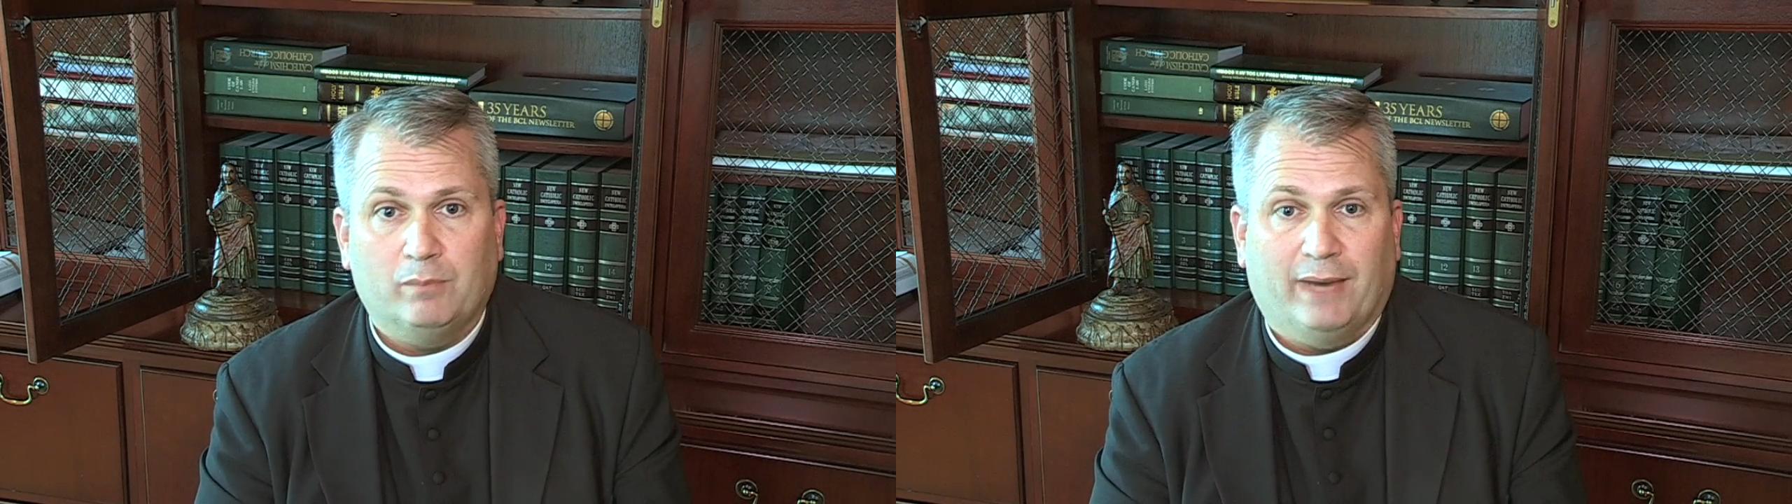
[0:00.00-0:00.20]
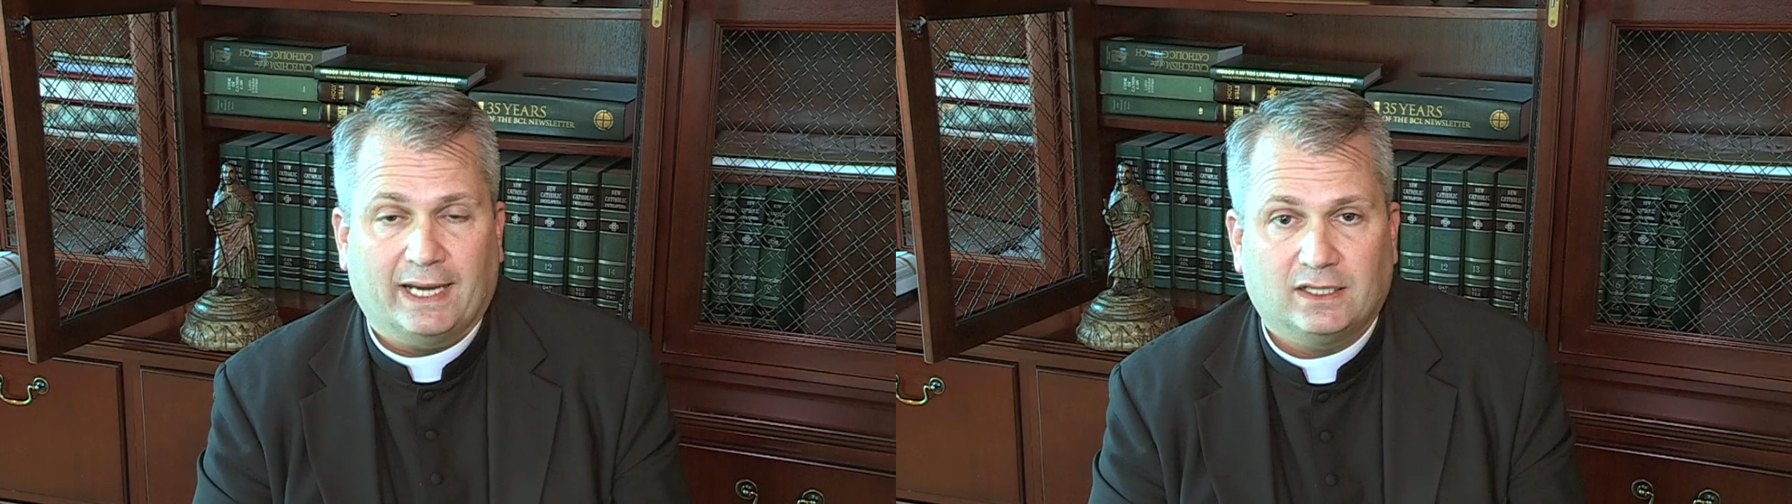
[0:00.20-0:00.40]

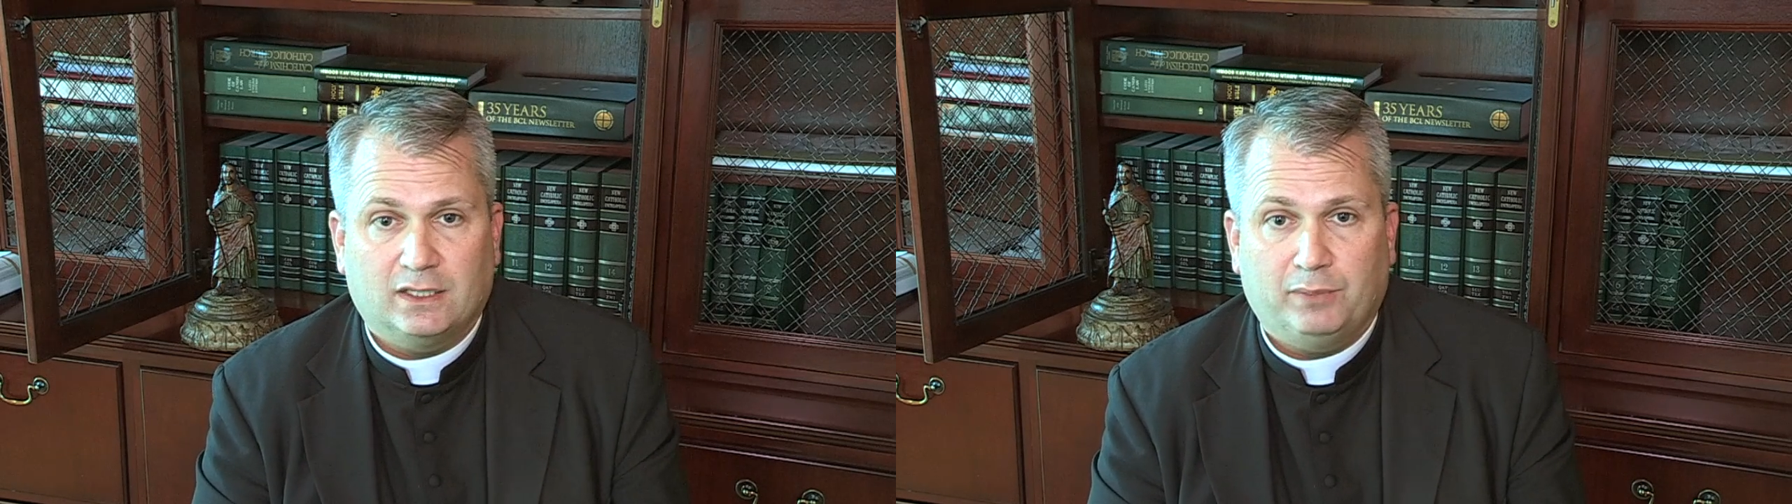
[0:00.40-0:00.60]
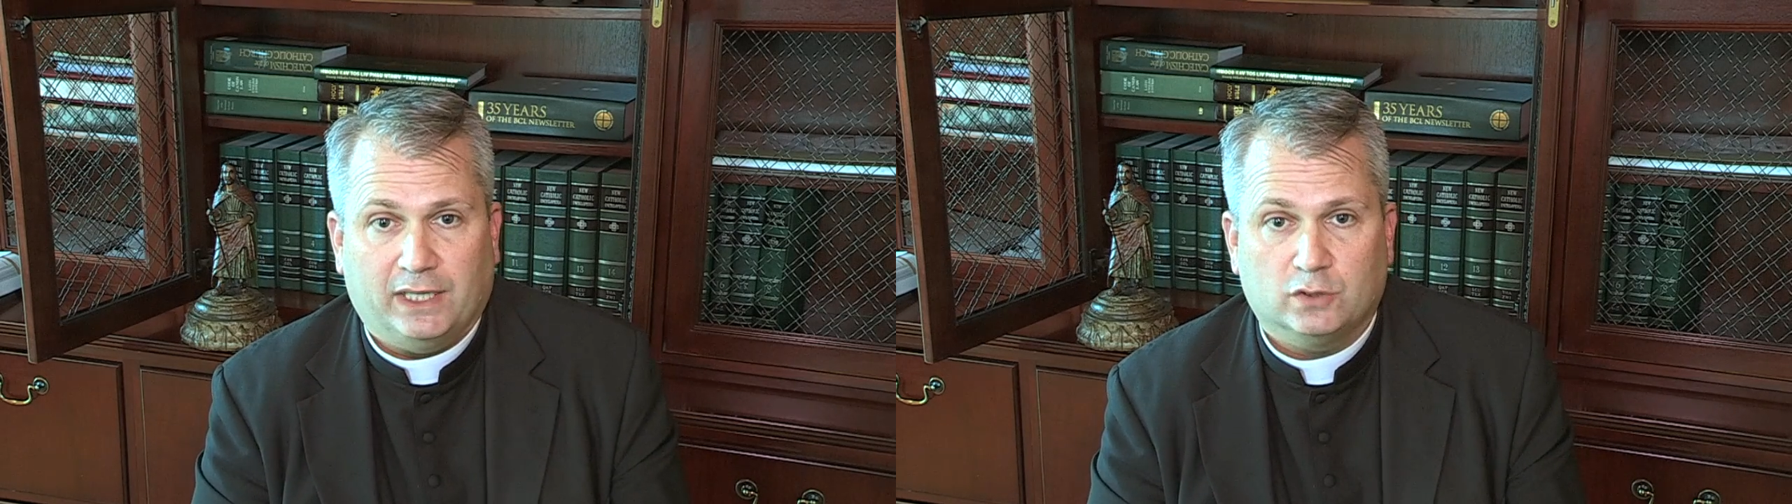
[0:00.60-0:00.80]
back to the
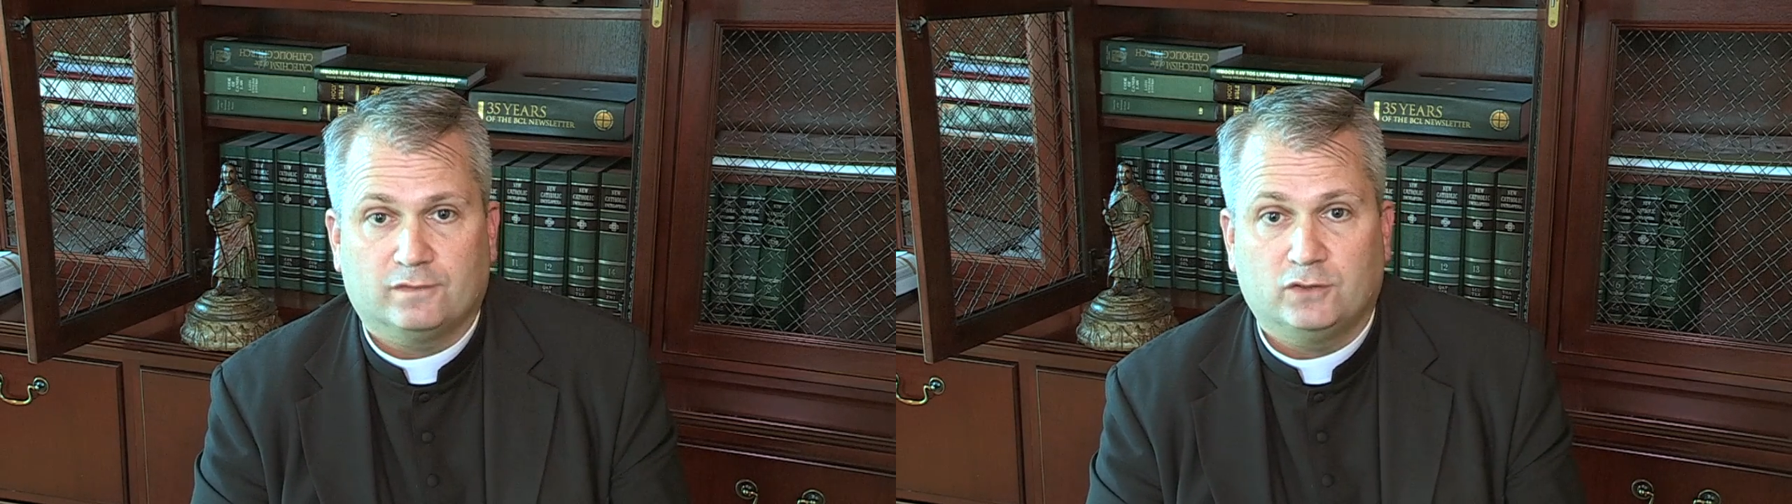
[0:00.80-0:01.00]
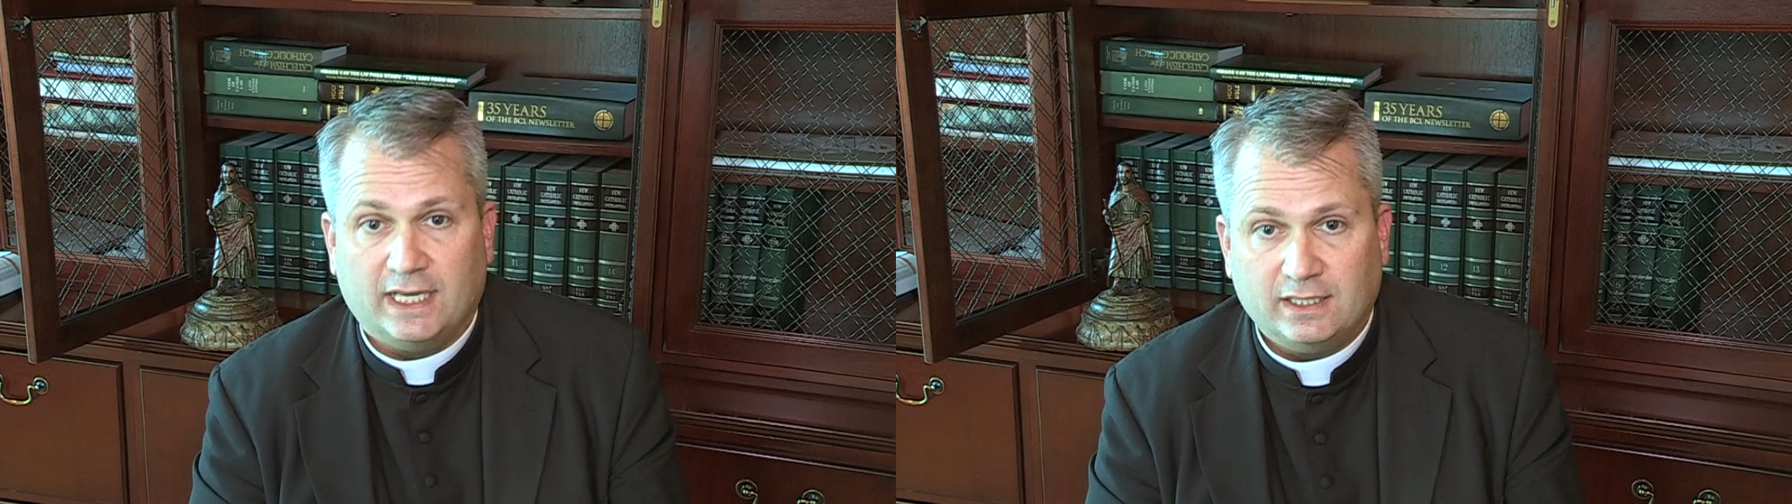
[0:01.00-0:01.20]
pages
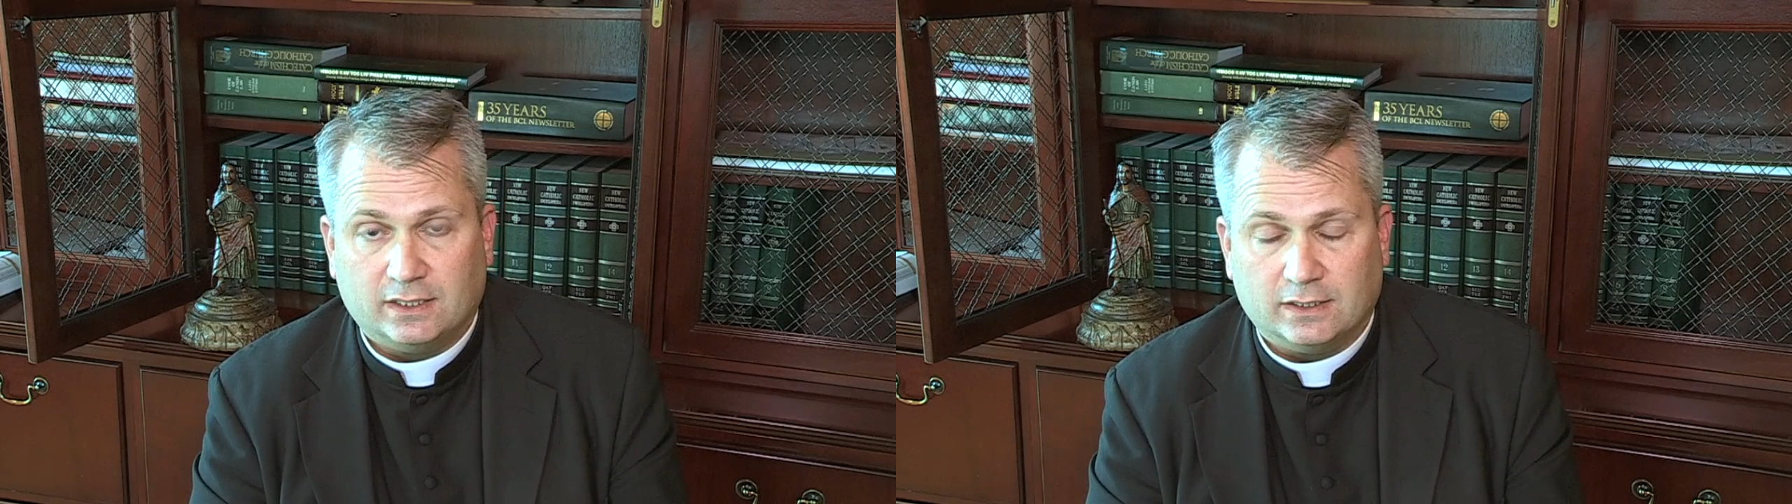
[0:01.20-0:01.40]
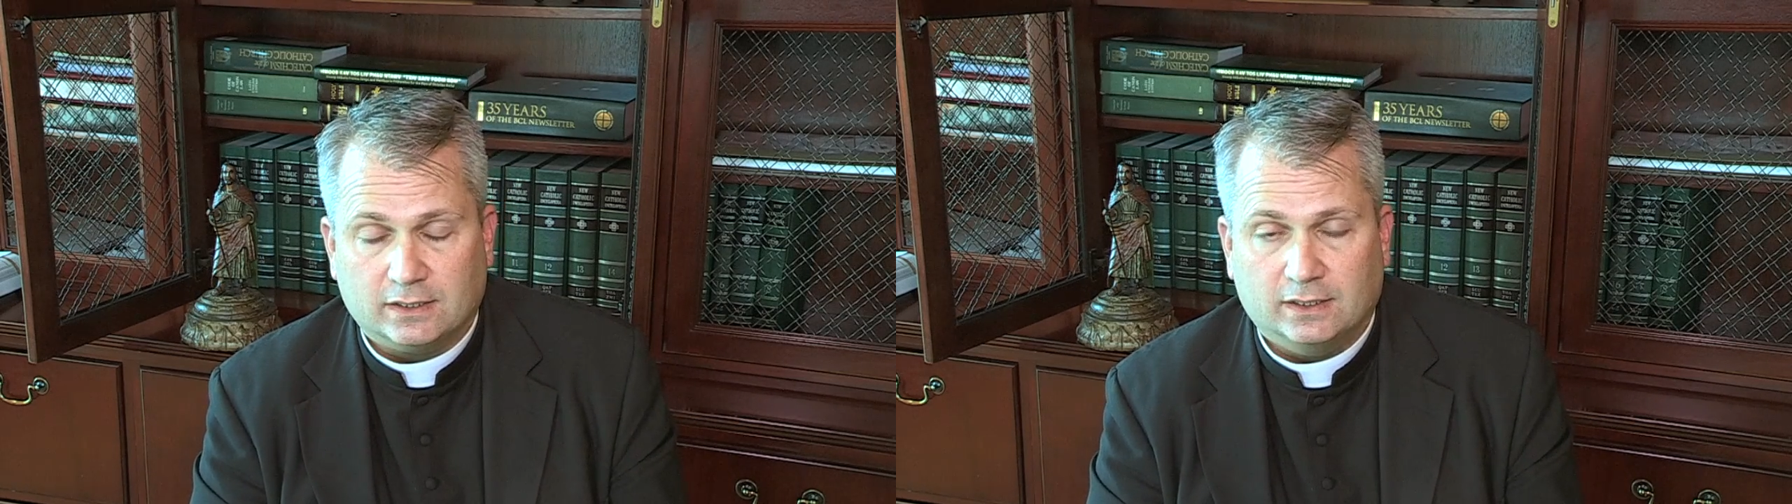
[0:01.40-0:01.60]
of
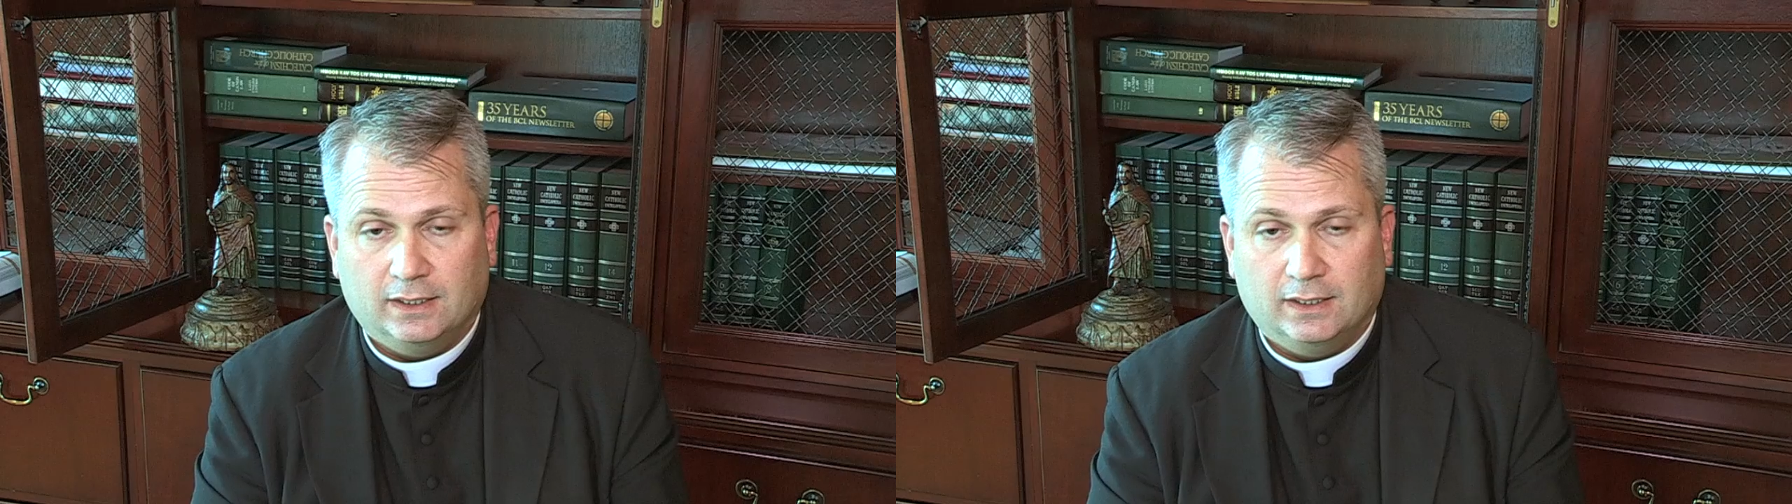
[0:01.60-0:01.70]
Genesis.